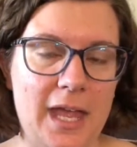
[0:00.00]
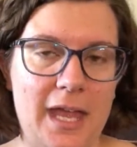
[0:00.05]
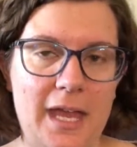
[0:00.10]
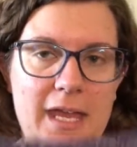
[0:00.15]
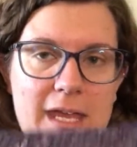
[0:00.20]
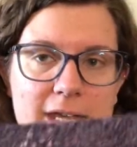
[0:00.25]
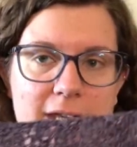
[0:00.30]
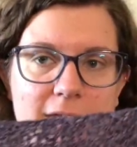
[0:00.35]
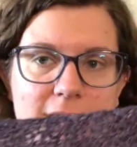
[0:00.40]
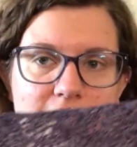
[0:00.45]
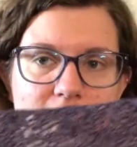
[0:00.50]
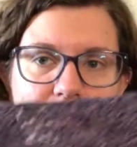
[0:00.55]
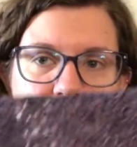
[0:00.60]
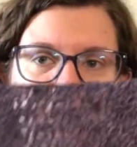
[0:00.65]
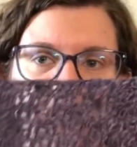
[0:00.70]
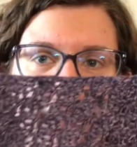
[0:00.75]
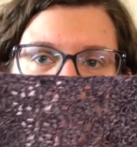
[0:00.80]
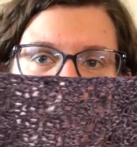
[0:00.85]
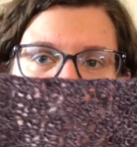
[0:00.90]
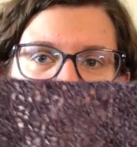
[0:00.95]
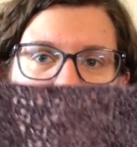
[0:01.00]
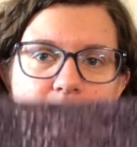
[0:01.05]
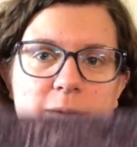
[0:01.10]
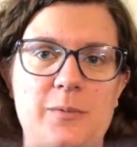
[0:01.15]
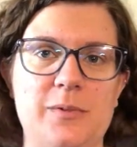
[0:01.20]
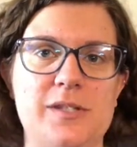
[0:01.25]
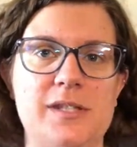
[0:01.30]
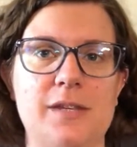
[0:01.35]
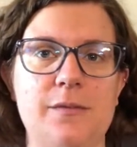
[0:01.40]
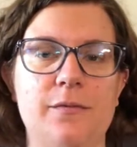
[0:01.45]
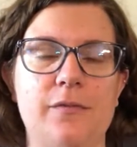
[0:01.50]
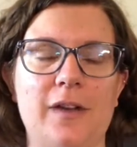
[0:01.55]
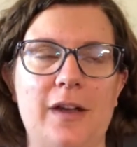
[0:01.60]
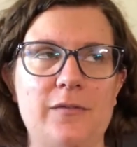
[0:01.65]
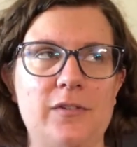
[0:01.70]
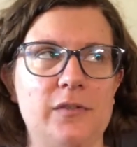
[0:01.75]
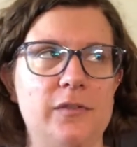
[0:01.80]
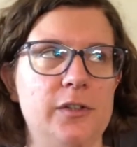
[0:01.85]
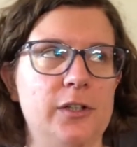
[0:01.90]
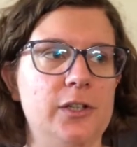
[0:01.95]
And it was in 5
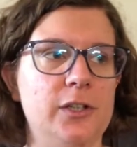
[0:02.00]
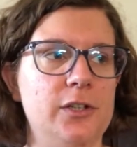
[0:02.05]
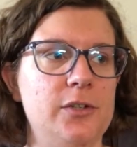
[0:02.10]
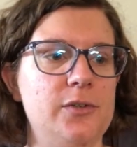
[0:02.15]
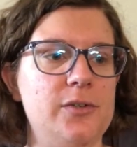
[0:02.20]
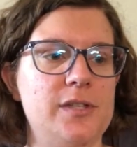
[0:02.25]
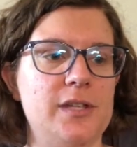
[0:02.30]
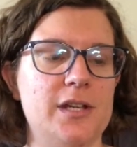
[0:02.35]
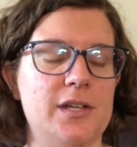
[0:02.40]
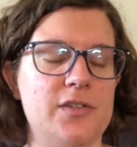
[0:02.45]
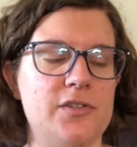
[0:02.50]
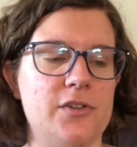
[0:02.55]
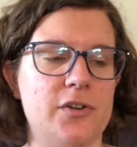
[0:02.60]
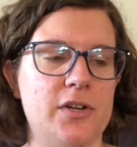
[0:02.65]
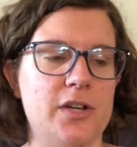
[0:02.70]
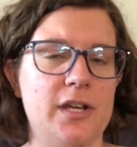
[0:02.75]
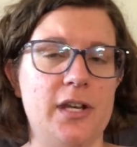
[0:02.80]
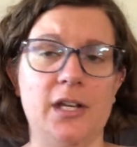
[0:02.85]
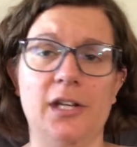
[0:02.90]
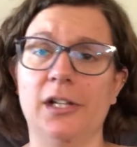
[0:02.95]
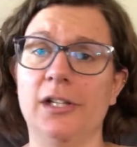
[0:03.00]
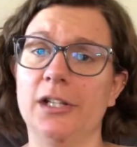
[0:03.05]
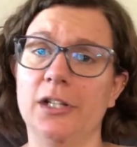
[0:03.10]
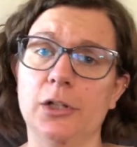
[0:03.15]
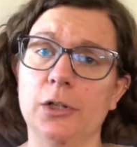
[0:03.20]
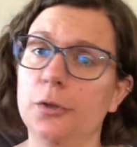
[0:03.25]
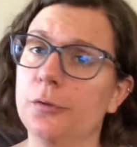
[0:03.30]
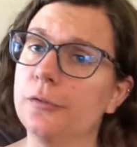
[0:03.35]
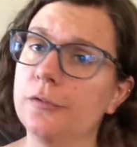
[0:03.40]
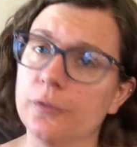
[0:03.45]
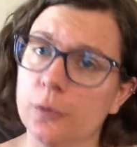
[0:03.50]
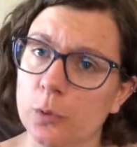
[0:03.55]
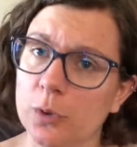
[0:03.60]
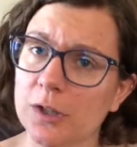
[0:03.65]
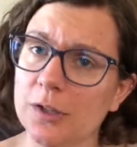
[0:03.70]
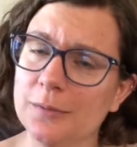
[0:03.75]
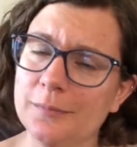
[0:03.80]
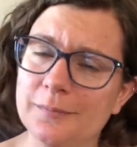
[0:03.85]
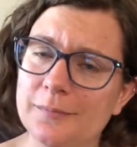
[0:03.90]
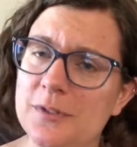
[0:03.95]
different clues, and I started it at like clue
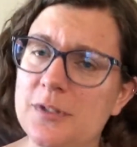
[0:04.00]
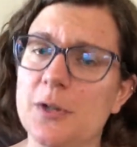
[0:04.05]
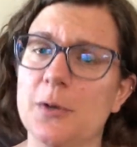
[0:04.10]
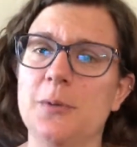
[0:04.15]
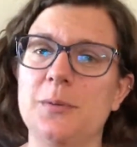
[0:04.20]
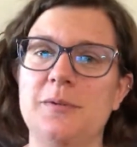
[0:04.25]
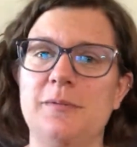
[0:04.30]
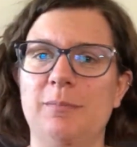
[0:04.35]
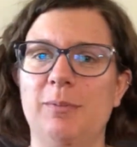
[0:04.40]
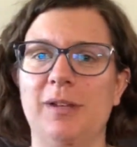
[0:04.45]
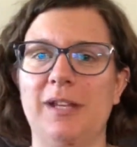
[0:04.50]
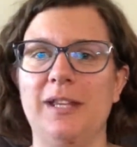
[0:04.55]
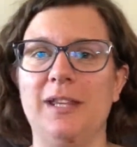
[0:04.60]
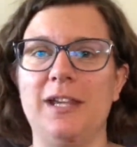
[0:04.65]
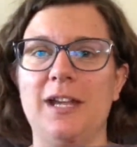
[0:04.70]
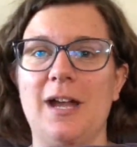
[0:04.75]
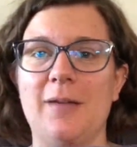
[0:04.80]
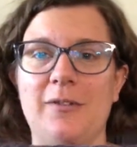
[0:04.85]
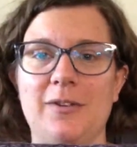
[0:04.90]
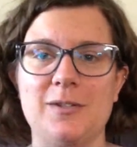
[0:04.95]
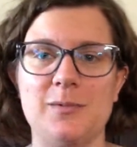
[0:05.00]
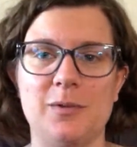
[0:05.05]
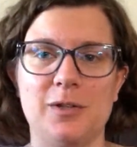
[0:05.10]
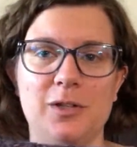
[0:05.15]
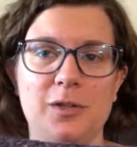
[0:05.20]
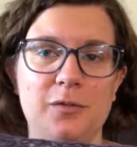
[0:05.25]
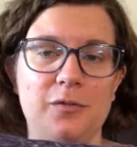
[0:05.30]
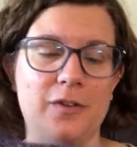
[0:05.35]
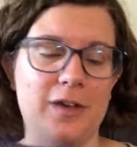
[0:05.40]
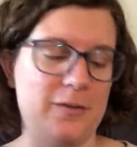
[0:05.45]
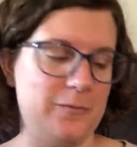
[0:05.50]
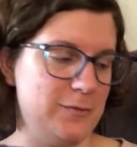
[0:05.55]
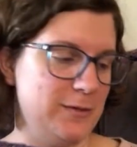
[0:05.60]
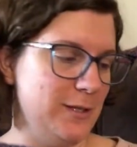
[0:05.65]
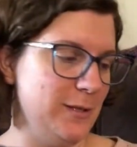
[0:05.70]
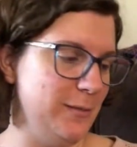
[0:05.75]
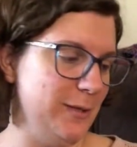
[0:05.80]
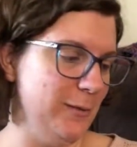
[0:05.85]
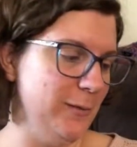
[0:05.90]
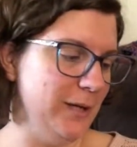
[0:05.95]
4, so it was blatantly obvious what clue 5 was
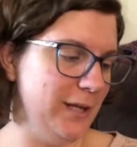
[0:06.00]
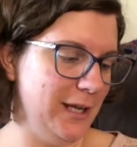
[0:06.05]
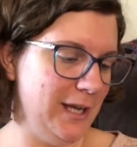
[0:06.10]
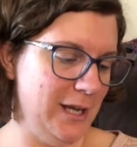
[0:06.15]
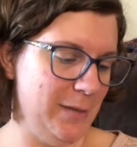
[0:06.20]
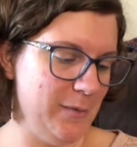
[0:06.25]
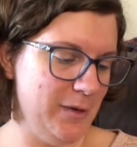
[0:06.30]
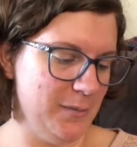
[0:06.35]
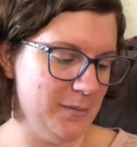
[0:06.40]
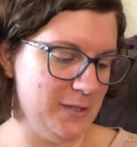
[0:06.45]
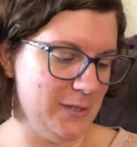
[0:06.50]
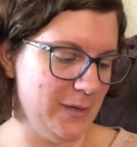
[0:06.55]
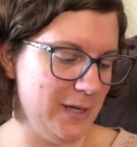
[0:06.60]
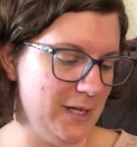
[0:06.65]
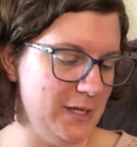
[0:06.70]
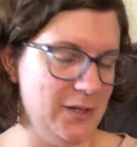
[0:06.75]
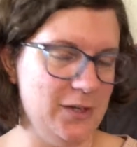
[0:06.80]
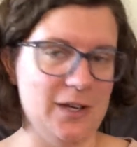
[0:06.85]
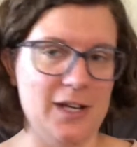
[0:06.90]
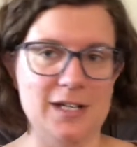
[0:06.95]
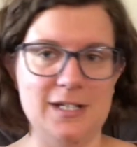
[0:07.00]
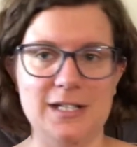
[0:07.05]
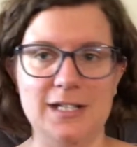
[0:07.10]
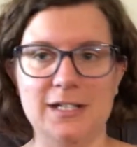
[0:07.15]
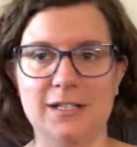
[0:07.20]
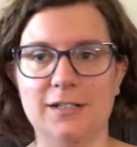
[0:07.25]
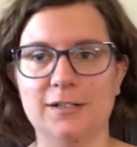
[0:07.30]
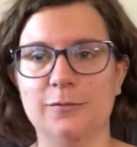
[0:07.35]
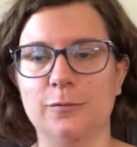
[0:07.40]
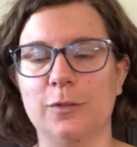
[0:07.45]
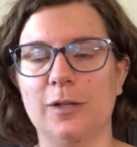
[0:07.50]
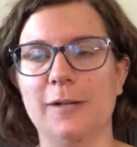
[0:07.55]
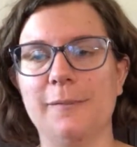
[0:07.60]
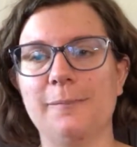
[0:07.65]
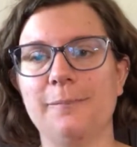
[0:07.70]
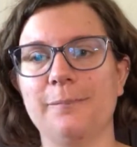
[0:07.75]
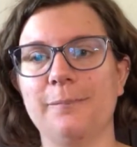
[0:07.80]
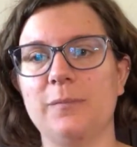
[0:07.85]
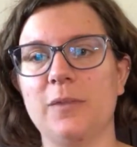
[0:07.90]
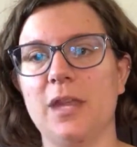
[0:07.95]
going to be when it came up, so I had a good idea of what
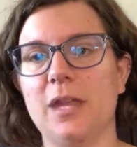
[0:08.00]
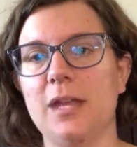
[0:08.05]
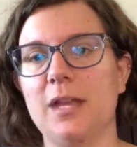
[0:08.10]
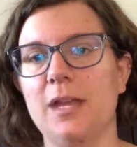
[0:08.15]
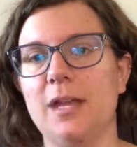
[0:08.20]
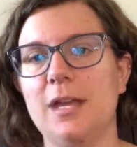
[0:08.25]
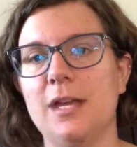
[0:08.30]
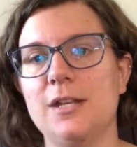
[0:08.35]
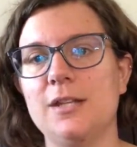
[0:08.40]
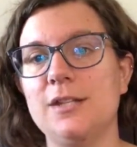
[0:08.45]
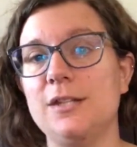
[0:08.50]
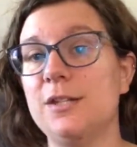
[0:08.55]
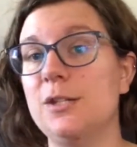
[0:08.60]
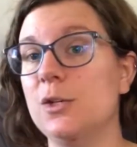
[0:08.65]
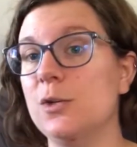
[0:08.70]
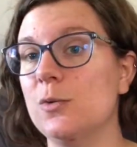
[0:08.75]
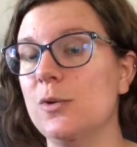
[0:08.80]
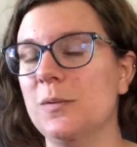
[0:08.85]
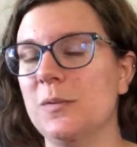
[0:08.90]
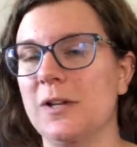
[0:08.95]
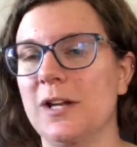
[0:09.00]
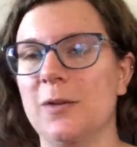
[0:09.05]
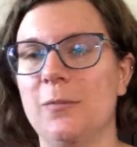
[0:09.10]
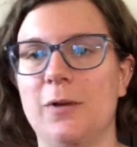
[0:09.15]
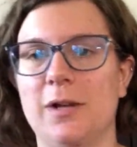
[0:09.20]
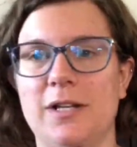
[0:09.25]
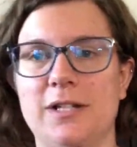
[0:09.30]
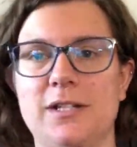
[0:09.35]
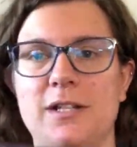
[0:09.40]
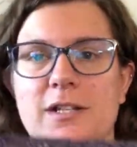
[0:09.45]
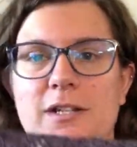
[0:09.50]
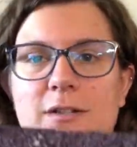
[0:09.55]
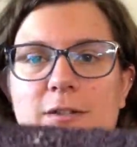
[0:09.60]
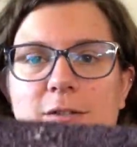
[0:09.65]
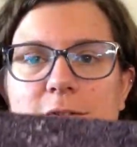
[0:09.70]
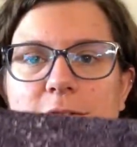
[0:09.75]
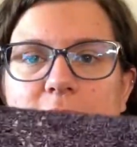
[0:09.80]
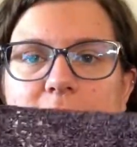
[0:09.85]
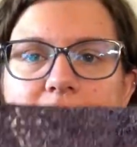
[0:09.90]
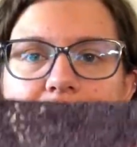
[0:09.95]
to do and what I wanted to do.